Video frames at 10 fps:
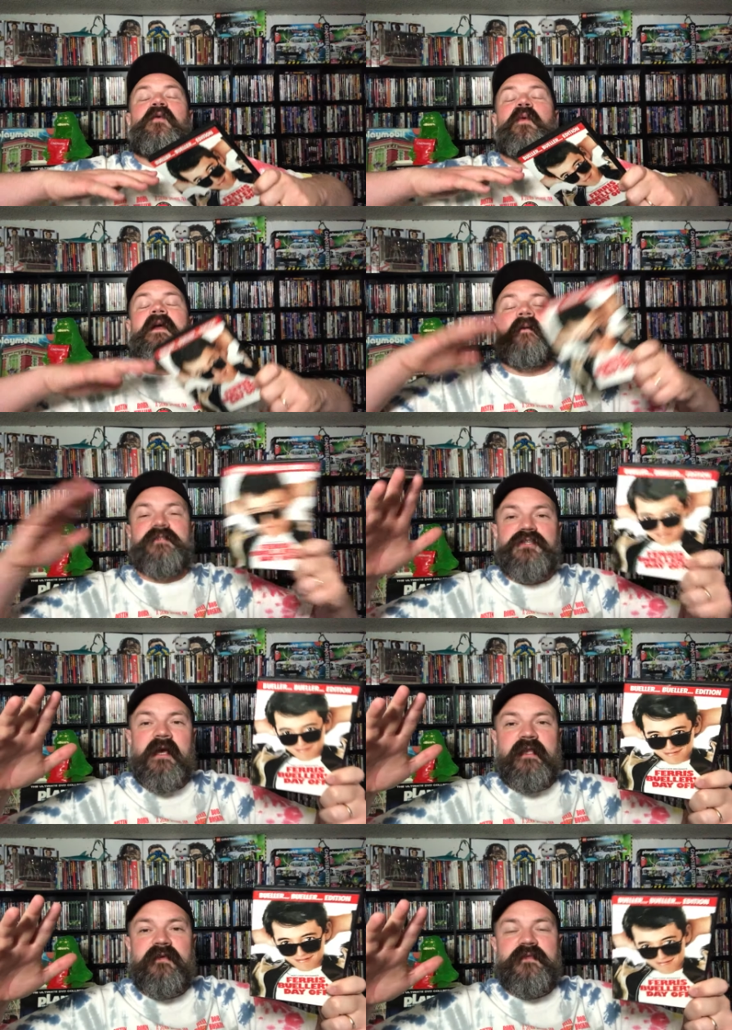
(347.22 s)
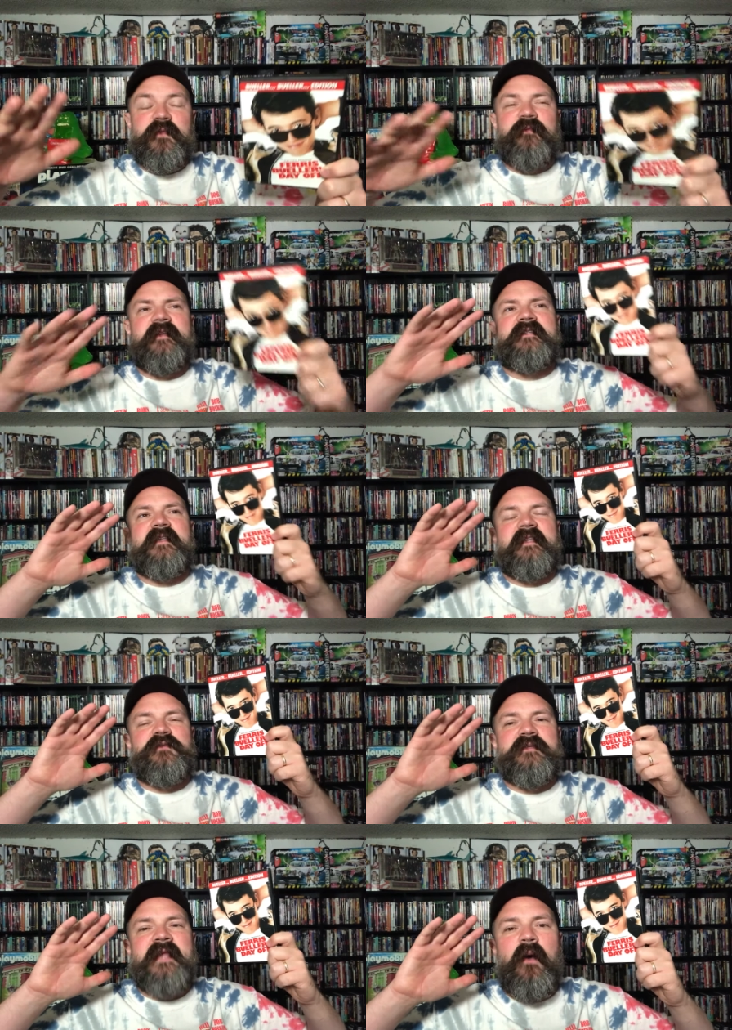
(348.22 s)
when it comes to John Hughes movies, this
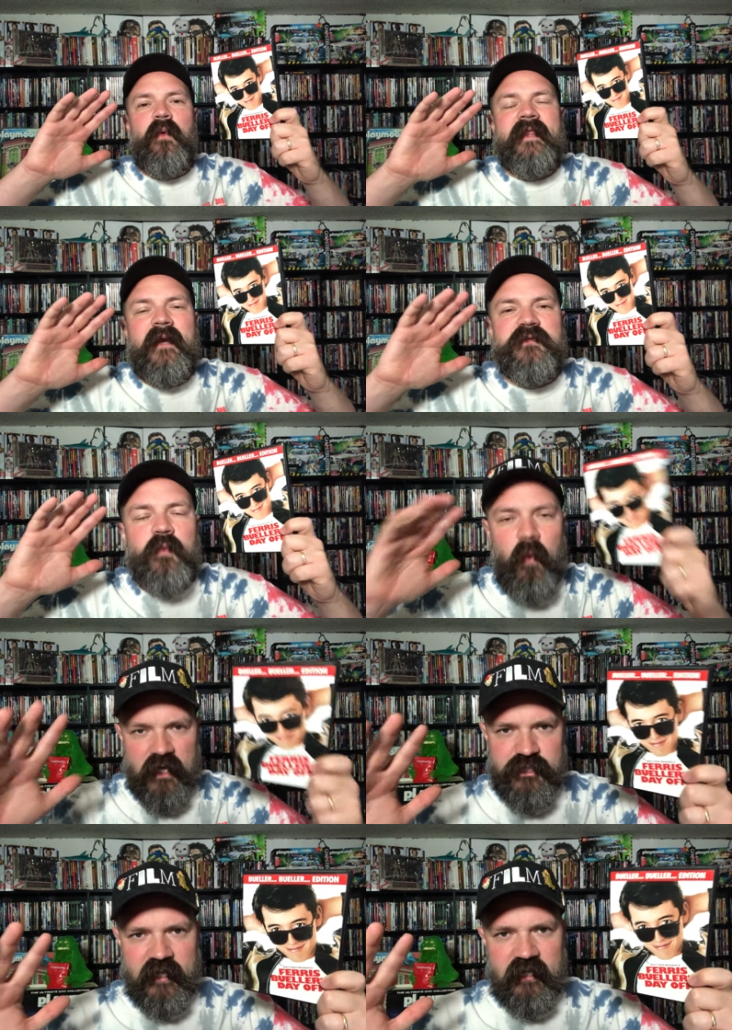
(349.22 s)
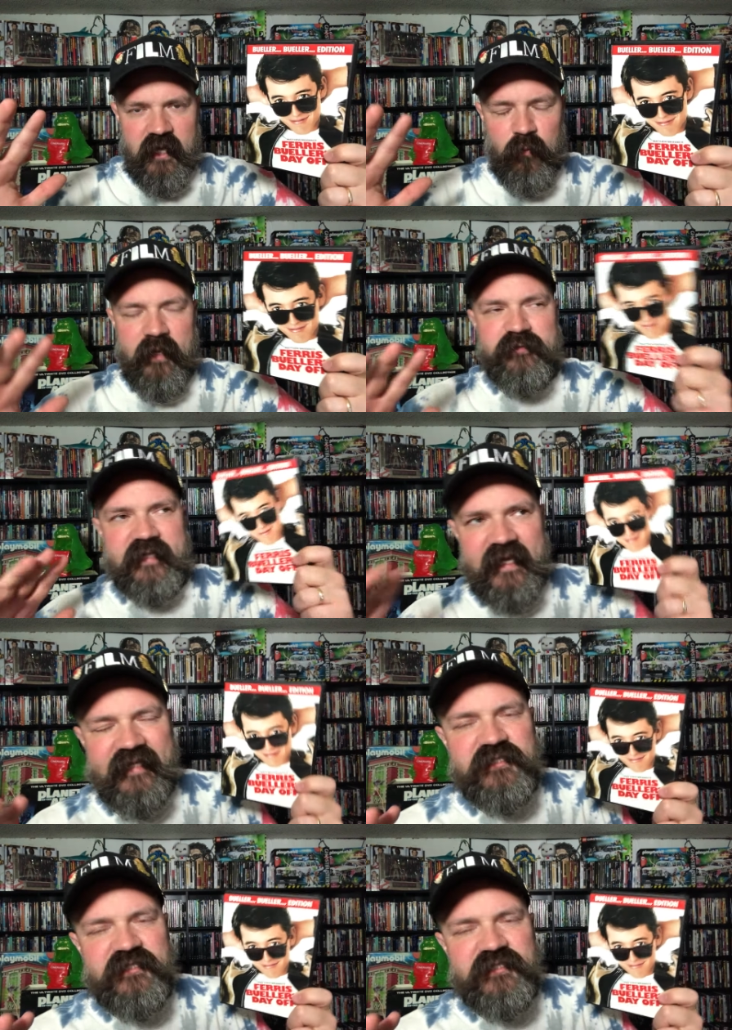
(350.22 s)
was not one that I was watching a lot when I was a kid,